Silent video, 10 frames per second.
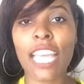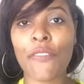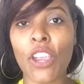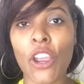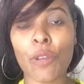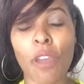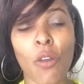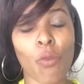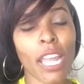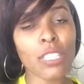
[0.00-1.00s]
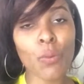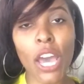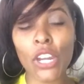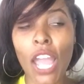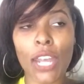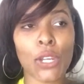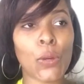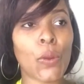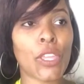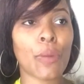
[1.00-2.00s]
haven't heard about rice water, I don't
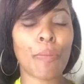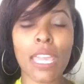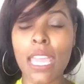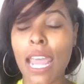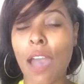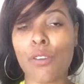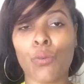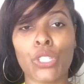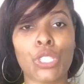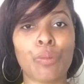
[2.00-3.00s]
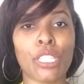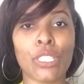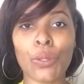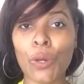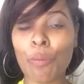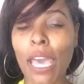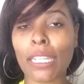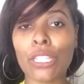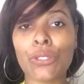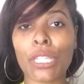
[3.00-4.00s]
know where you've been, I don't know what you've been doing, but I
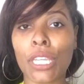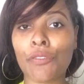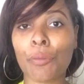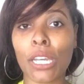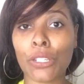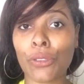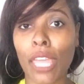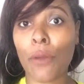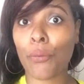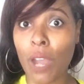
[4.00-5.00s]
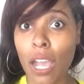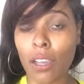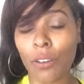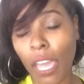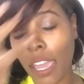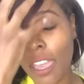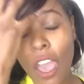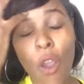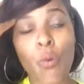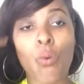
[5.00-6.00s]
need you to get from under that rock, okay?
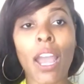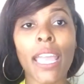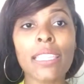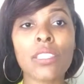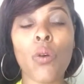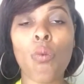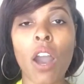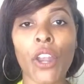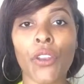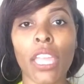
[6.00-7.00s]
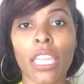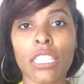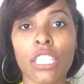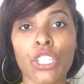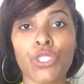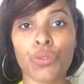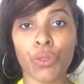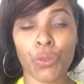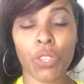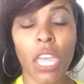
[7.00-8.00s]
Rice water is the
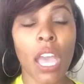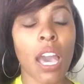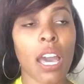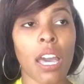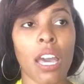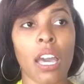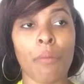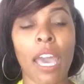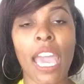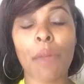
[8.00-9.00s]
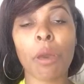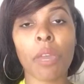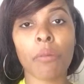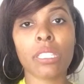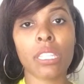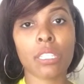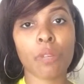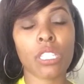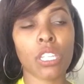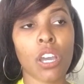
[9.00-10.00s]
truth. I had my baby 6
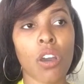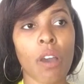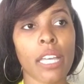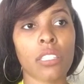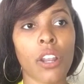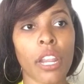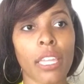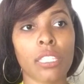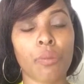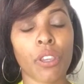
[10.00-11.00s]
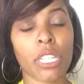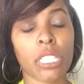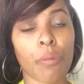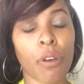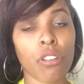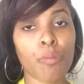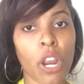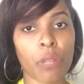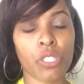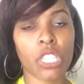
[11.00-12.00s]
months ago. I started experiencing postpartum